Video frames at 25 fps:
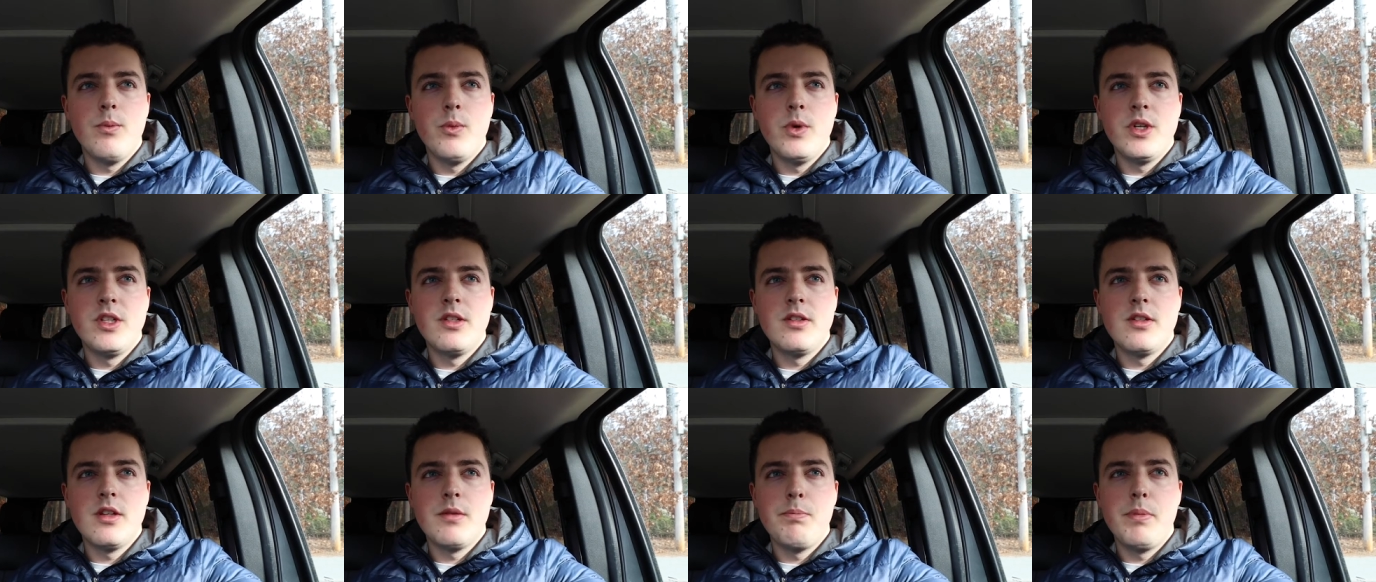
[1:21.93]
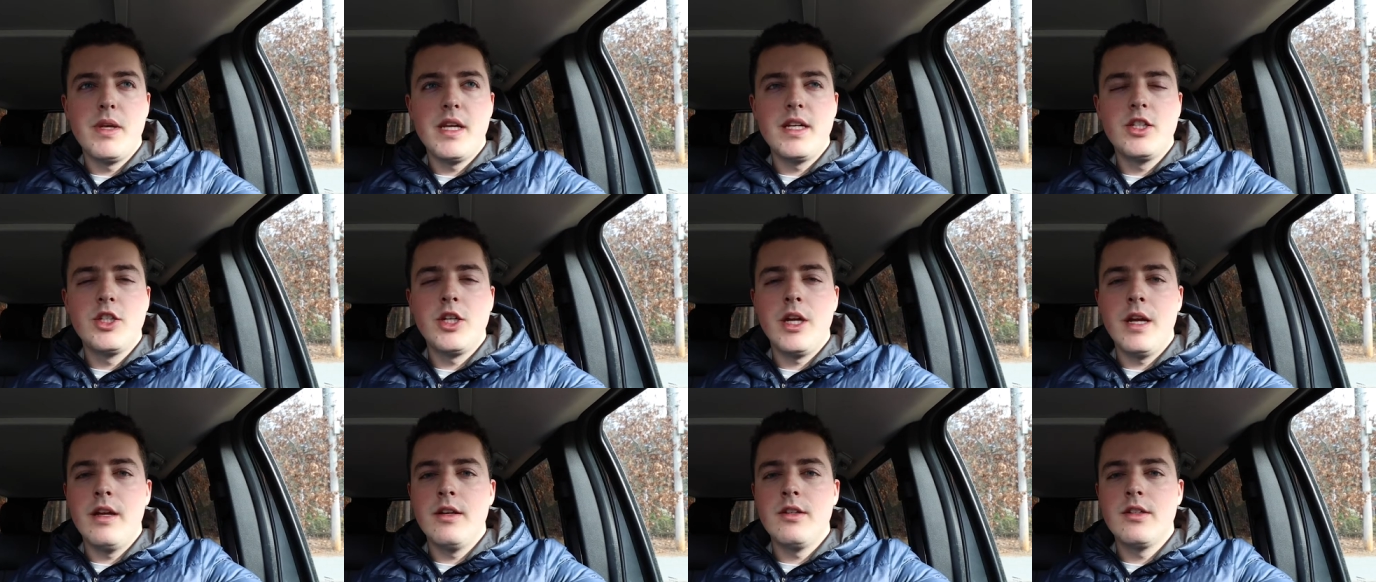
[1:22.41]
which is a big
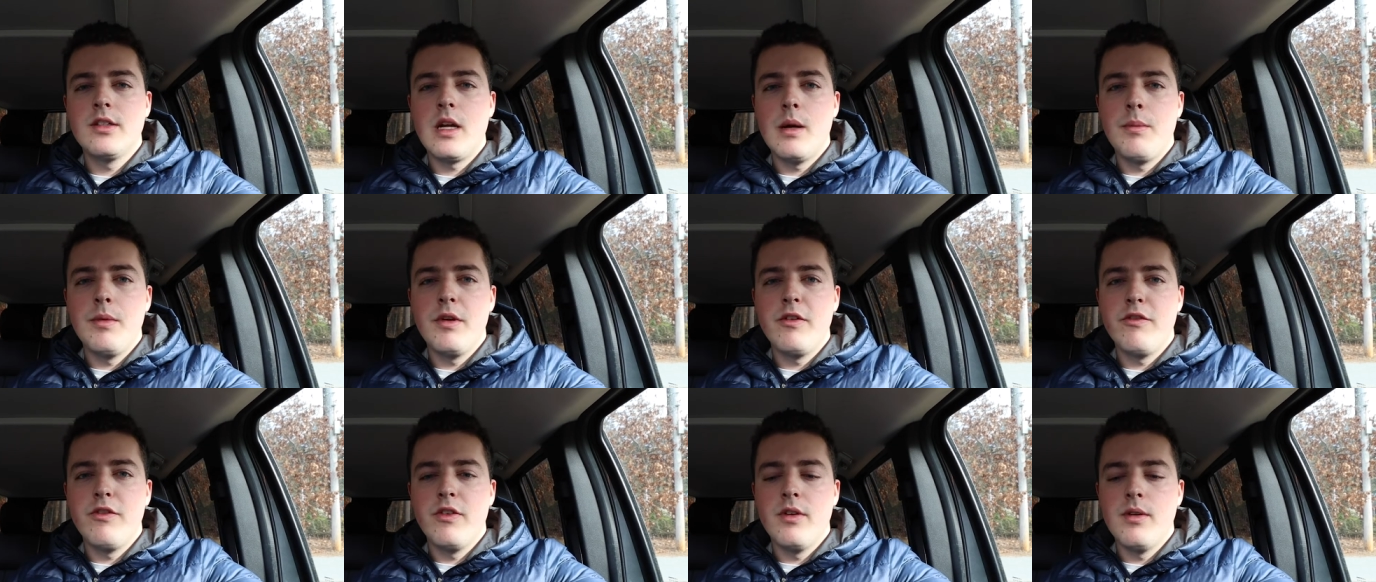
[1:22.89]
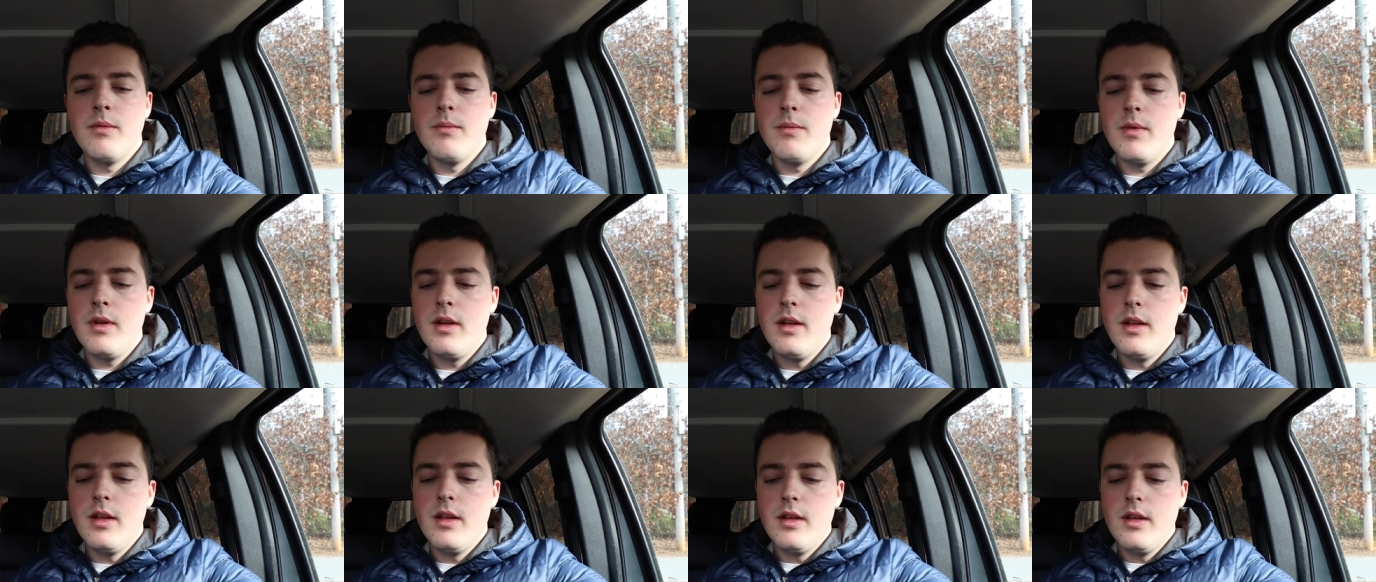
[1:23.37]
change coming
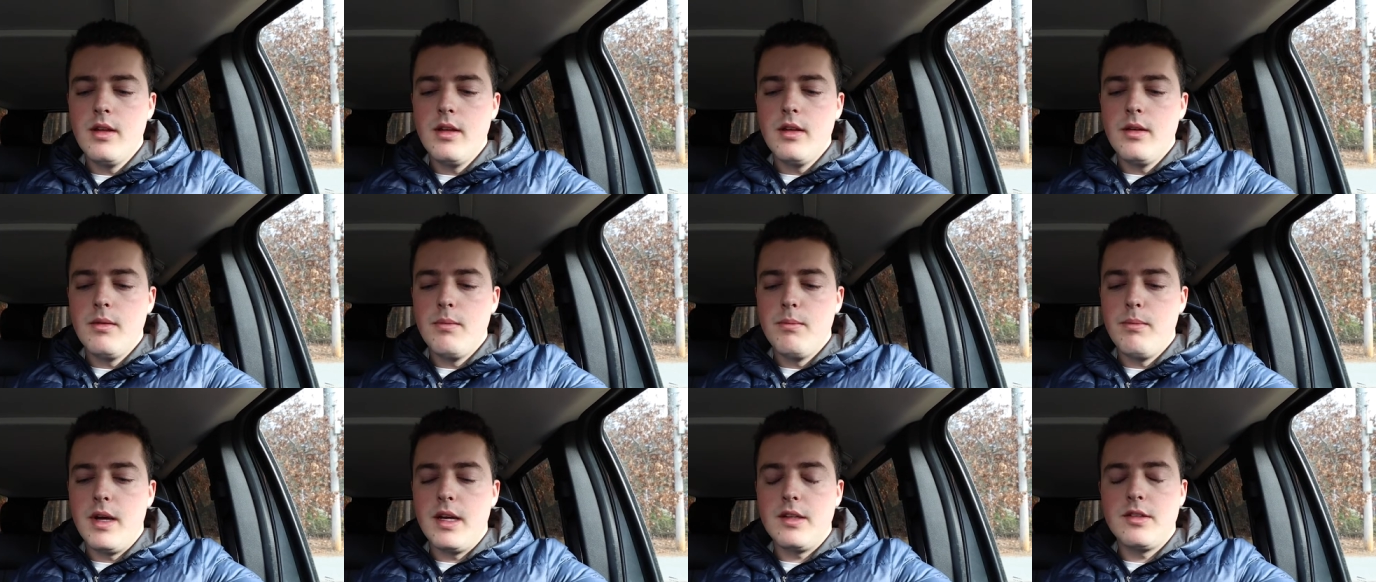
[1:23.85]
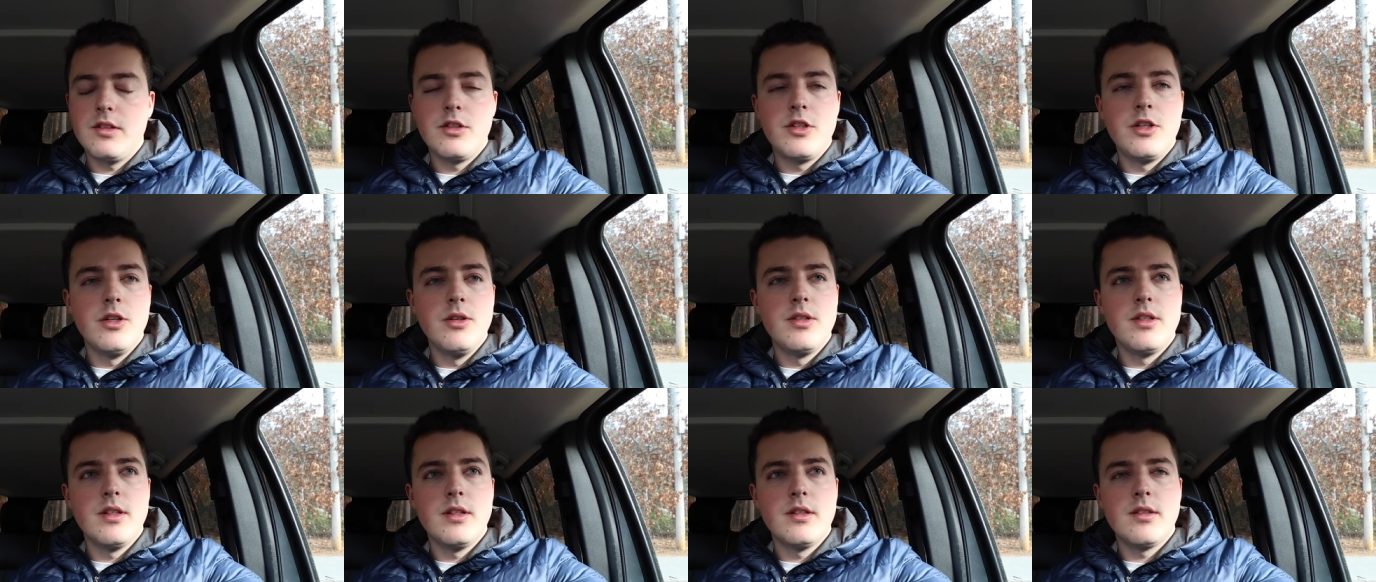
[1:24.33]
from
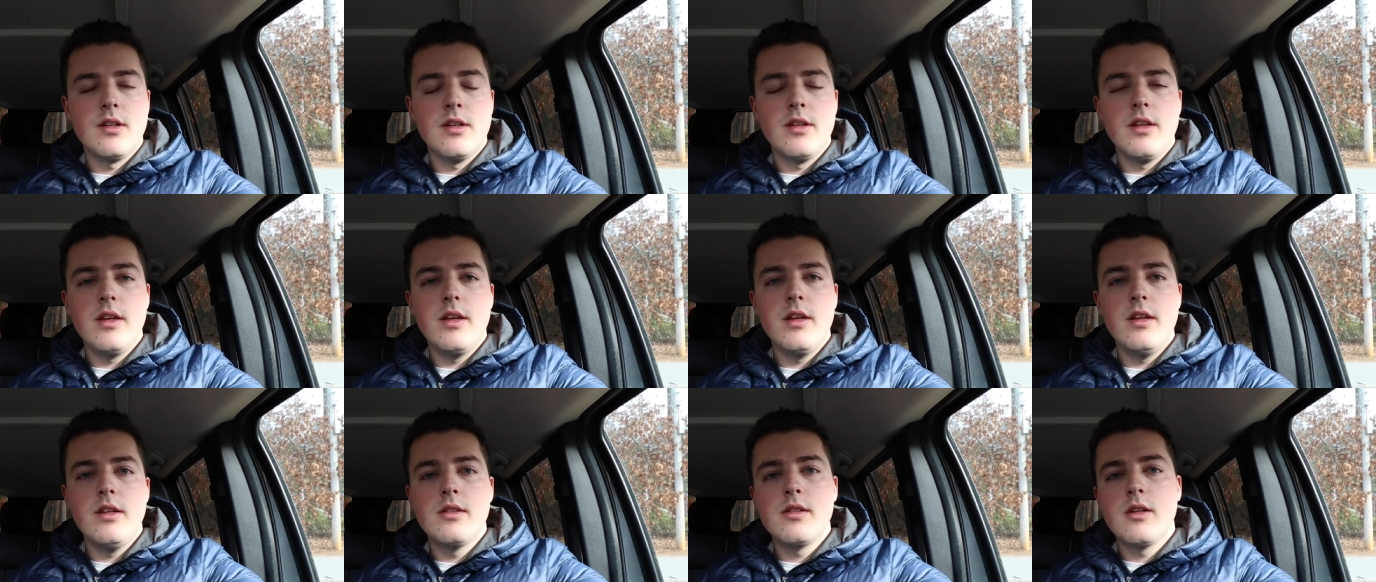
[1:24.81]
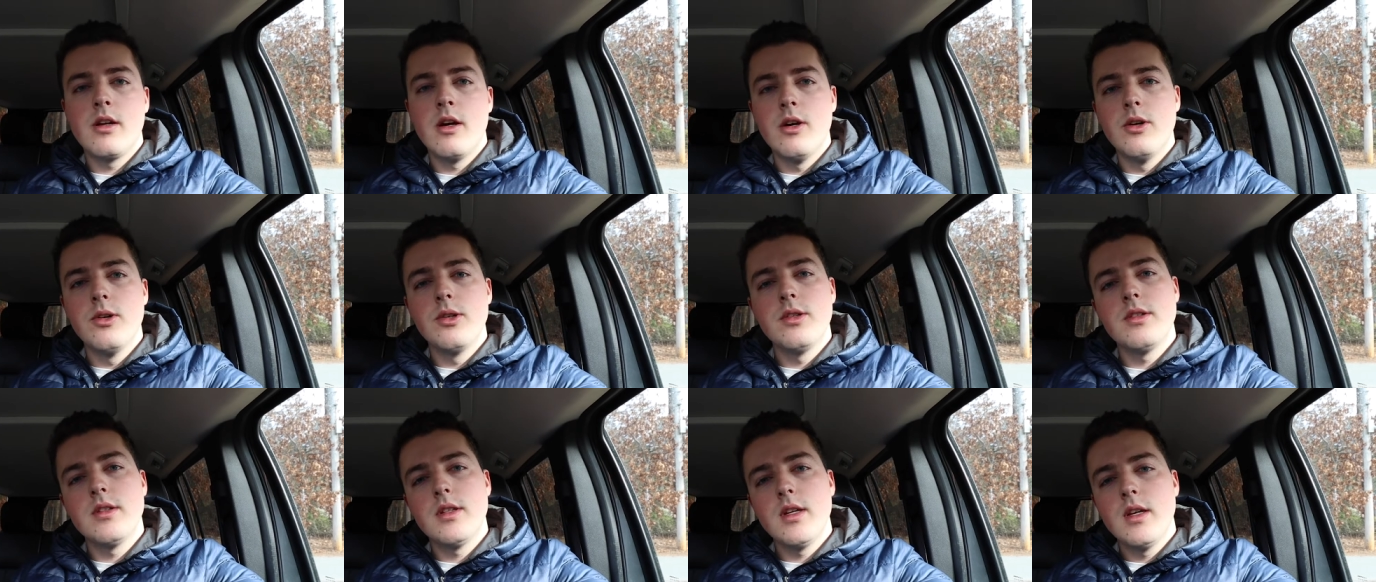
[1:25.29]
Massachusetts on the East
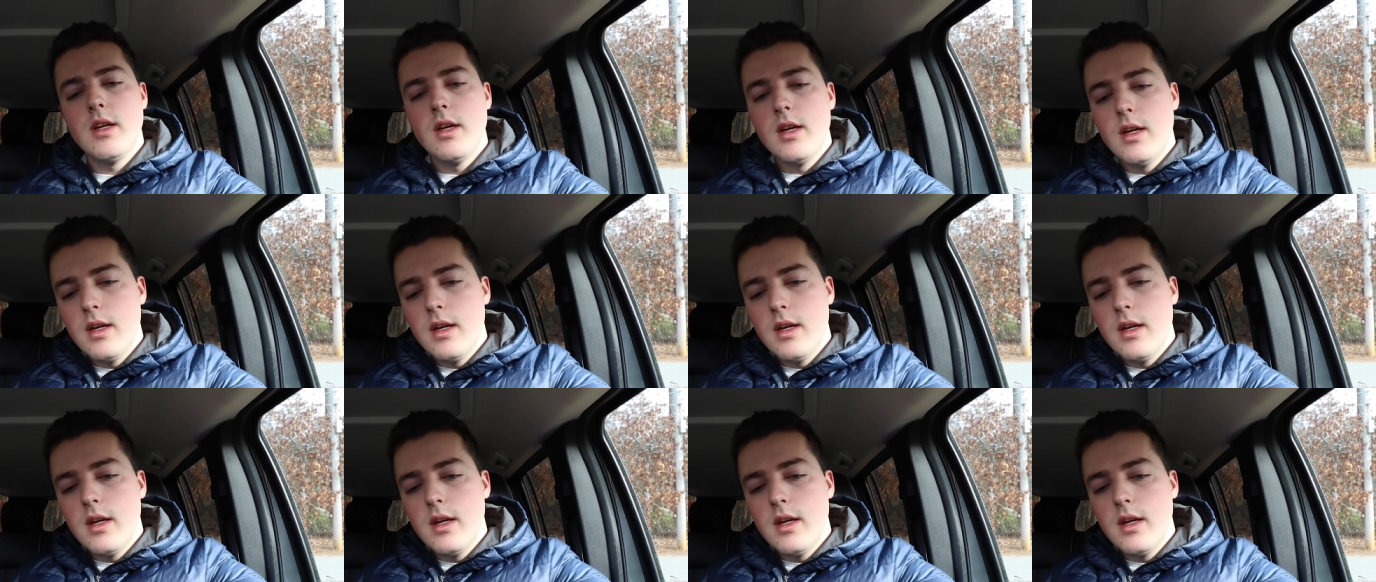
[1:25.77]
Coast.